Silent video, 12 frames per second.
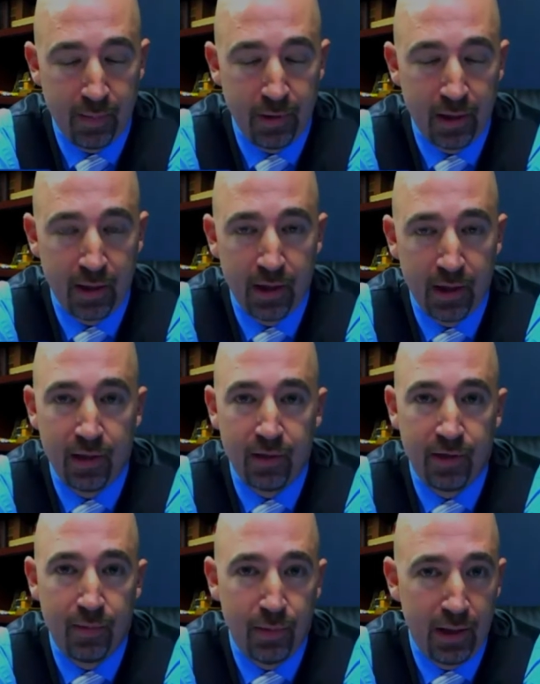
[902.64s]
it. The
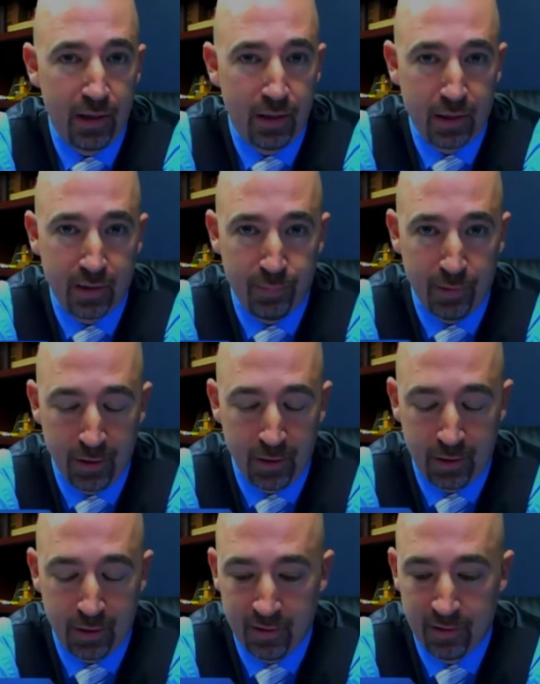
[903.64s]
media is
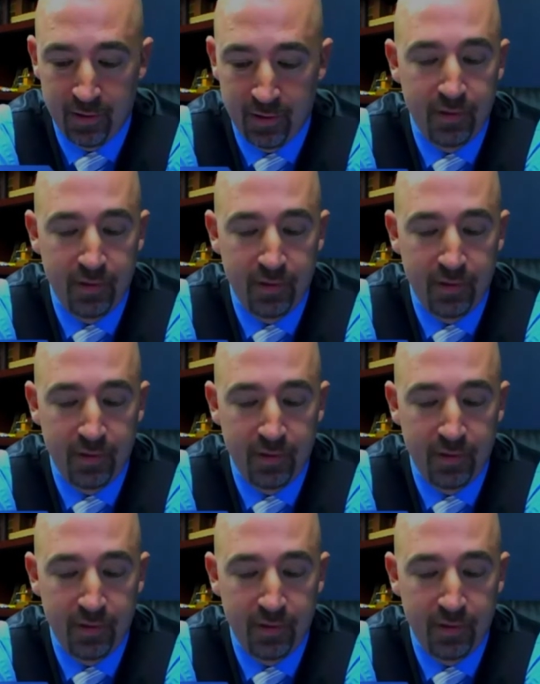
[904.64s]
complicit.